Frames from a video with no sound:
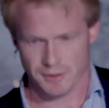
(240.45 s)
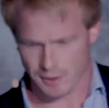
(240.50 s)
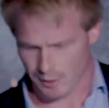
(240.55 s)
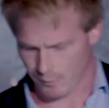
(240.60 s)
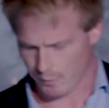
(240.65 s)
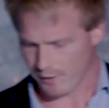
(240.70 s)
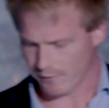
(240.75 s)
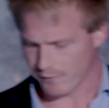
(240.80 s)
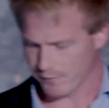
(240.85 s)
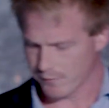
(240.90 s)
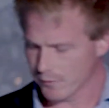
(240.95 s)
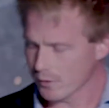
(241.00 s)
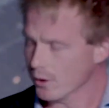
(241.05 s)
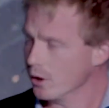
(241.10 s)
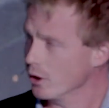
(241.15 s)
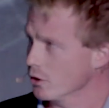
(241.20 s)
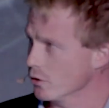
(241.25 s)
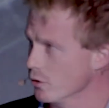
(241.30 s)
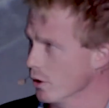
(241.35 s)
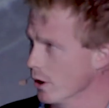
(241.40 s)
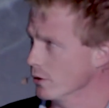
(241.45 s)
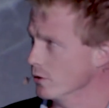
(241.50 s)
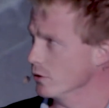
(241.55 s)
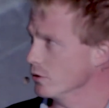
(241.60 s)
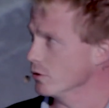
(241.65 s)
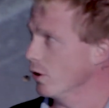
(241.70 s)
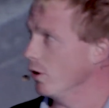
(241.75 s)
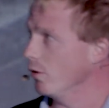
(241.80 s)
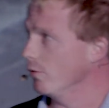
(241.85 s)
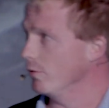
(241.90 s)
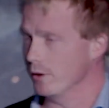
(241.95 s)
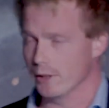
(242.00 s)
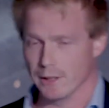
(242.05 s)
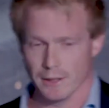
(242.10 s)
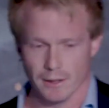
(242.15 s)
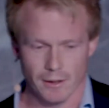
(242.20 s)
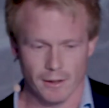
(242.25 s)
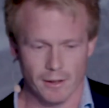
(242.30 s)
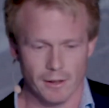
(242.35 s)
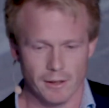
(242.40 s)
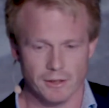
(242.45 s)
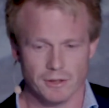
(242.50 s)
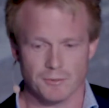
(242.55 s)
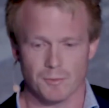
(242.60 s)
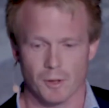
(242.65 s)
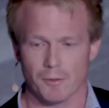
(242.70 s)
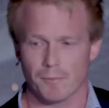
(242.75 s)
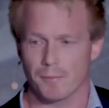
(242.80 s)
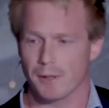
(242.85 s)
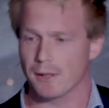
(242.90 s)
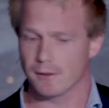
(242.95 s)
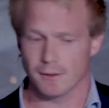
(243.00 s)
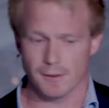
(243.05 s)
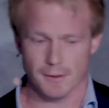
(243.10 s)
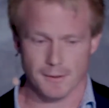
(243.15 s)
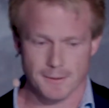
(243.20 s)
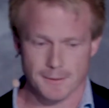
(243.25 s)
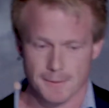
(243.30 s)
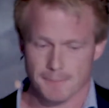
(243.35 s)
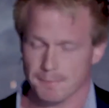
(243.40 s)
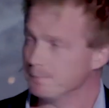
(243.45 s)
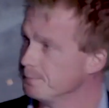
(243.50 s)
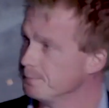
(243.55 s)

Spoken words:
that we have tried to solve in smart maintenance.